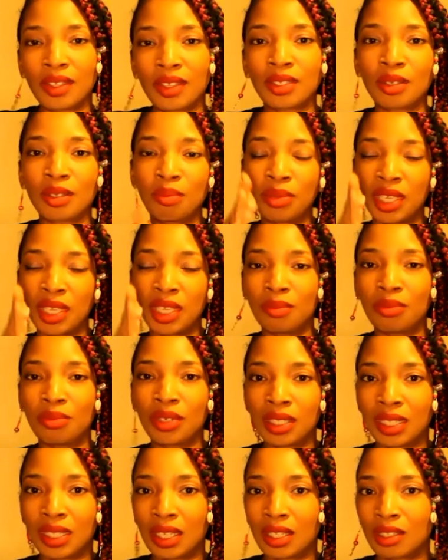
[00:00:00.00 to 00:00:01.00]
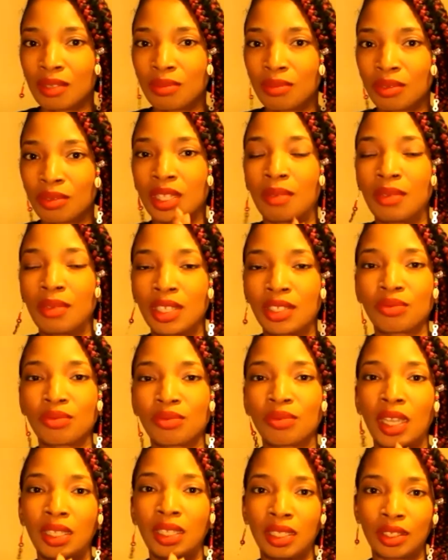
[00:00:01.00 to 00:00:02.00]
So being predictable, that means
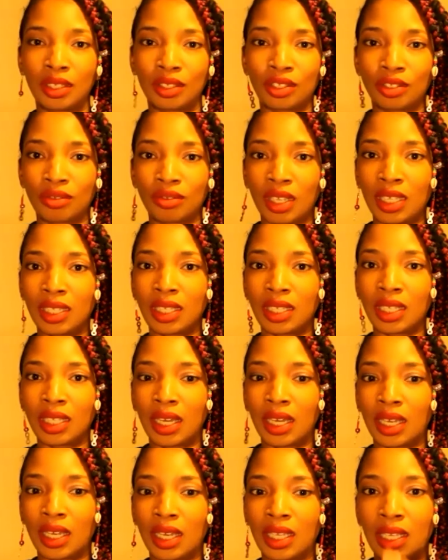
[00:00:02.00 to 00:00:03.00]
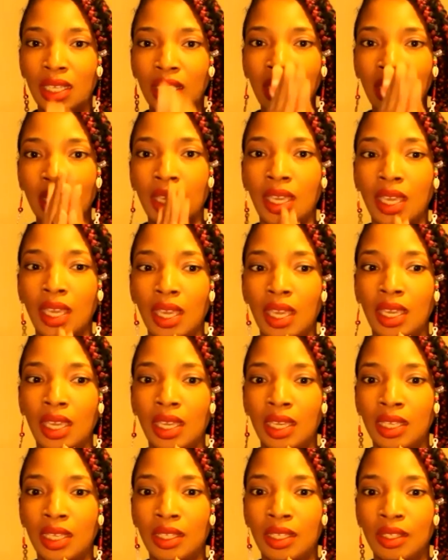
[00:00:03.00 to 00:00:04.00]
riding in a straight line
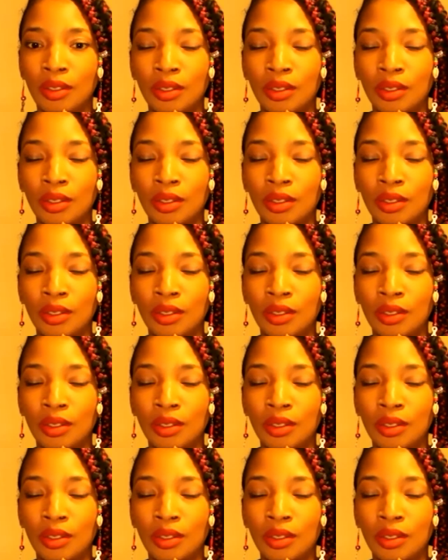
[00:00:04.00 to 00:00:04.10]
and